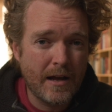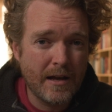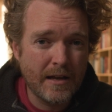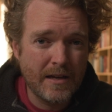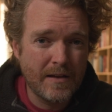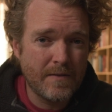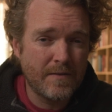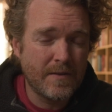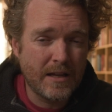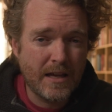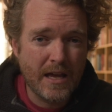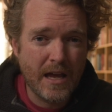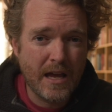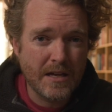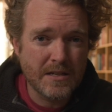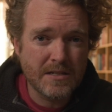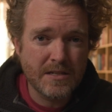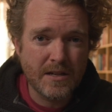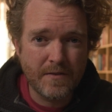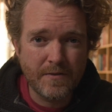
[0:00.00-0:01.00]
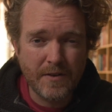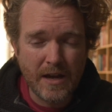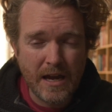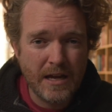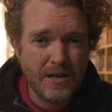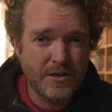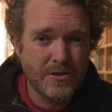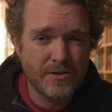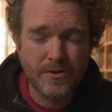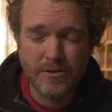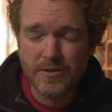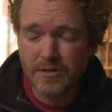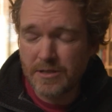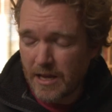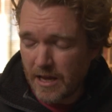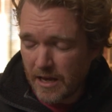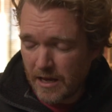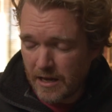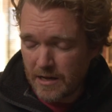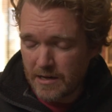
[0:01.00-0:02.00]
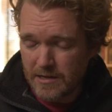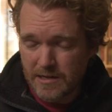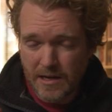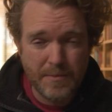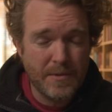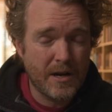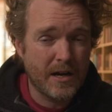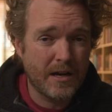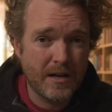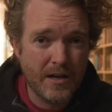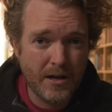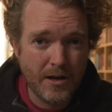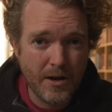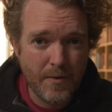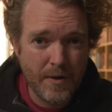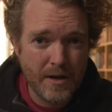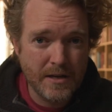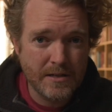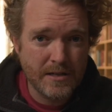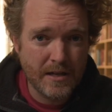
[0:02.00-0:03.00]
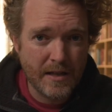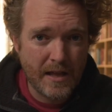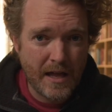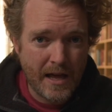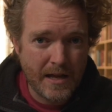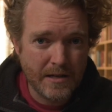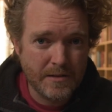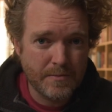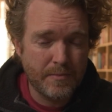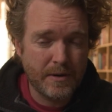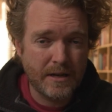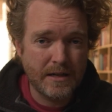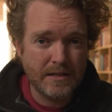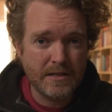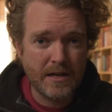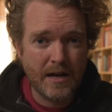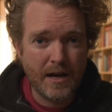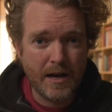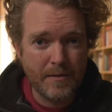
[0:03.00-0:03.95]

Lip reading: give the case of angels, and I'm not going to go into that, but